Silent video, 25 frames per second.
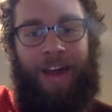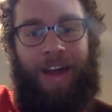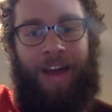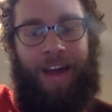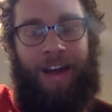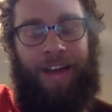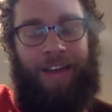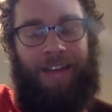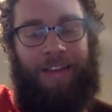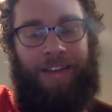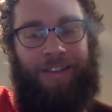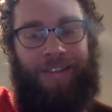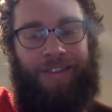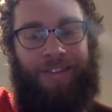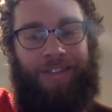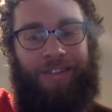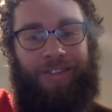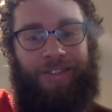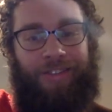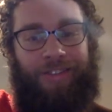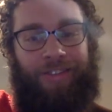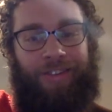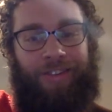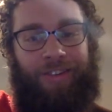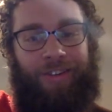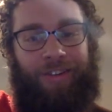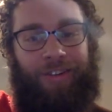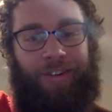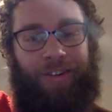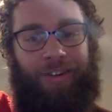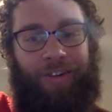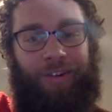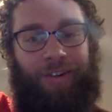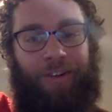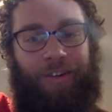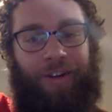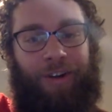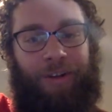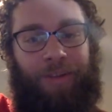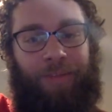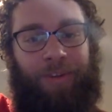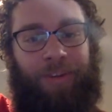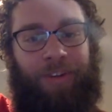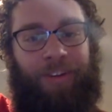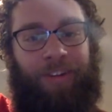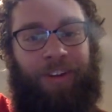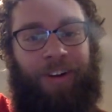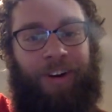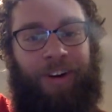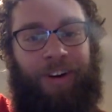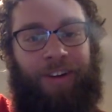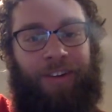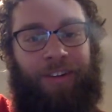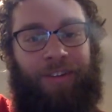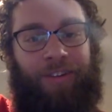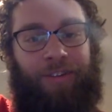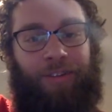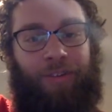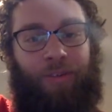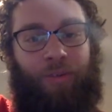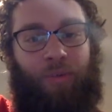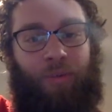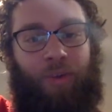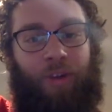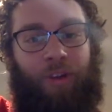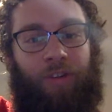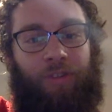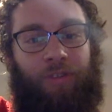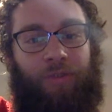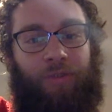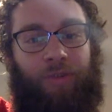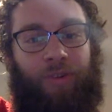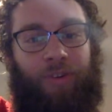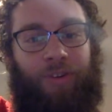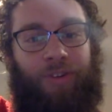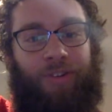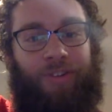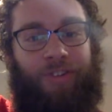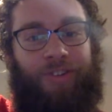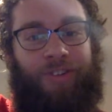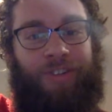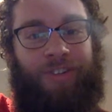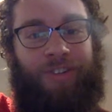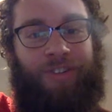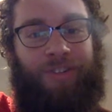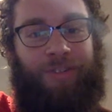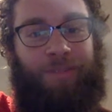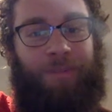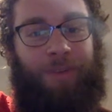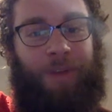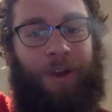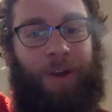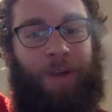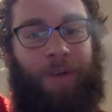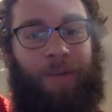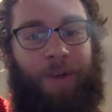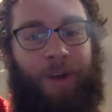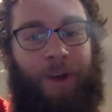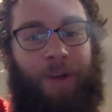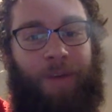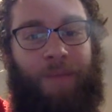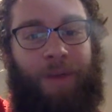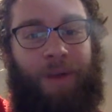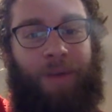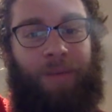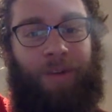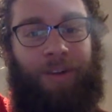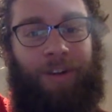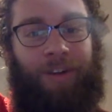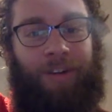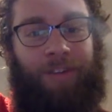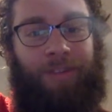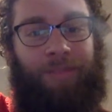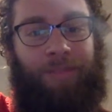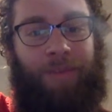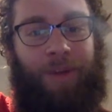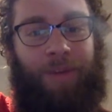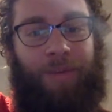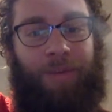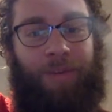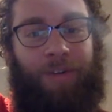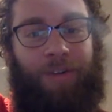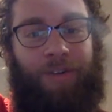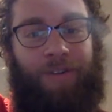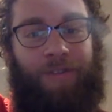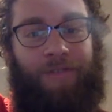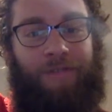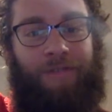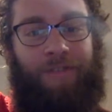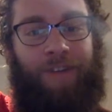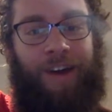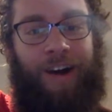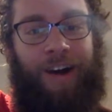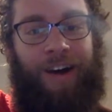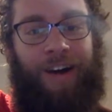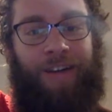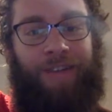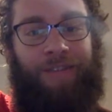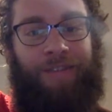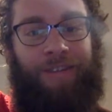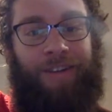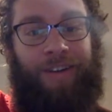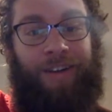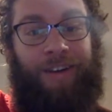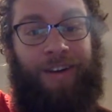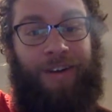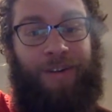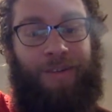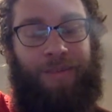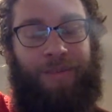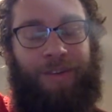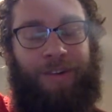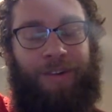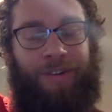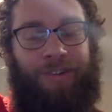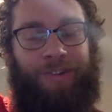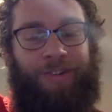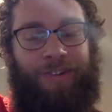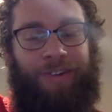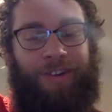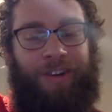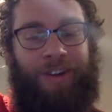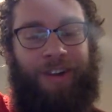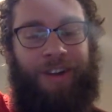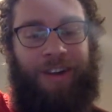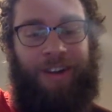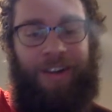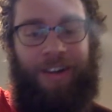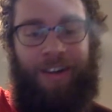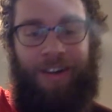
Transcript: And this is a song called Corrupted Lungs, which was inspired by Memories by Maroon 5. And I hope you enjoy it.